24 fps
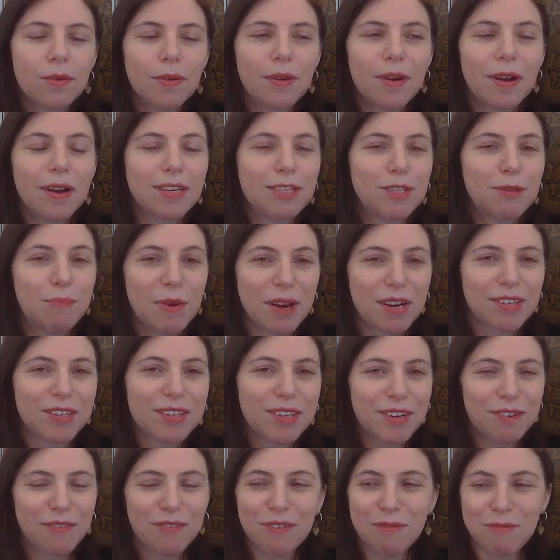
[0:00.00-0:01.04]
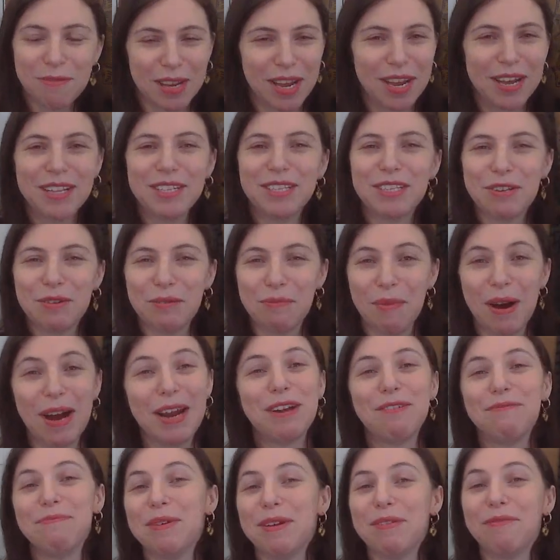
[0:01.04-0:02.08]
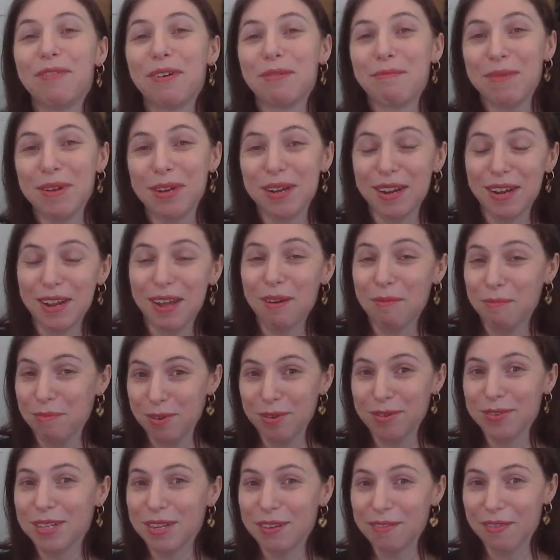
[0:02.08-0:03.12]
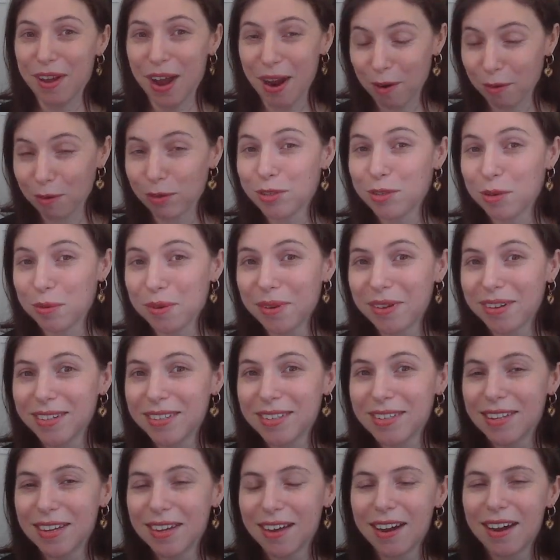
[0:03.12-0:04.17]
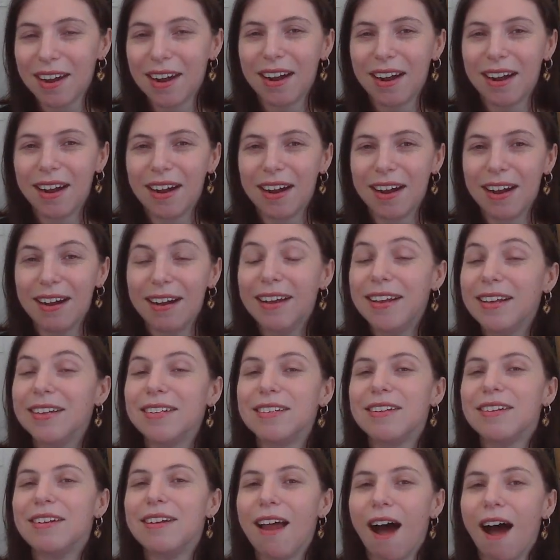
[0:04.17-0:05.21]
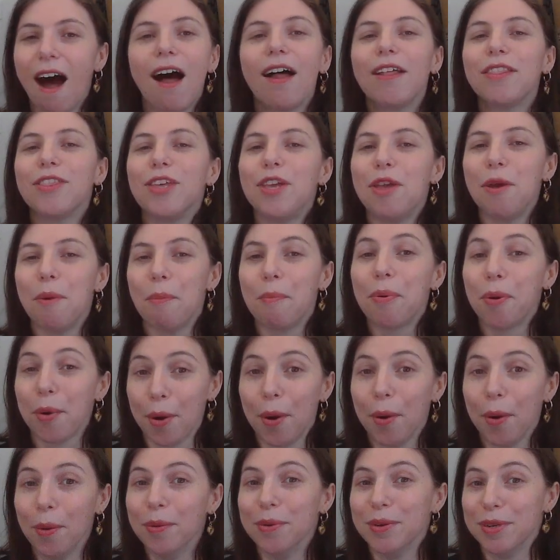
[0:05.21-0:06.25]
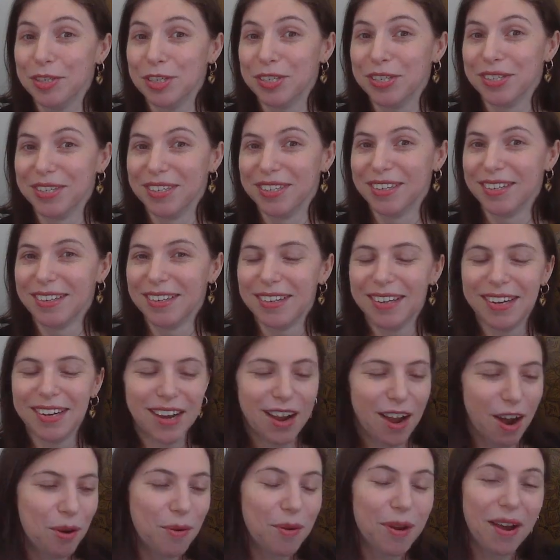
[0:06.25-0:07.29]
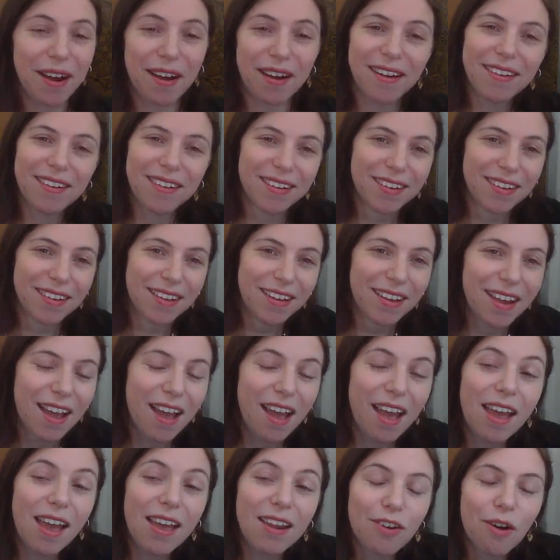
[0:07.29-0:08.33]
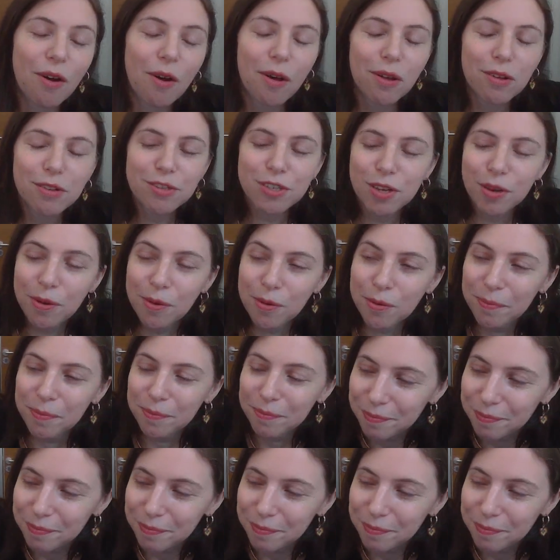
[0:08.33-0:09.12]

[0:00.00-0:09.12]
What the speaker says: especially from kids who might have been from an abusive household, is not the approach, okay? And also,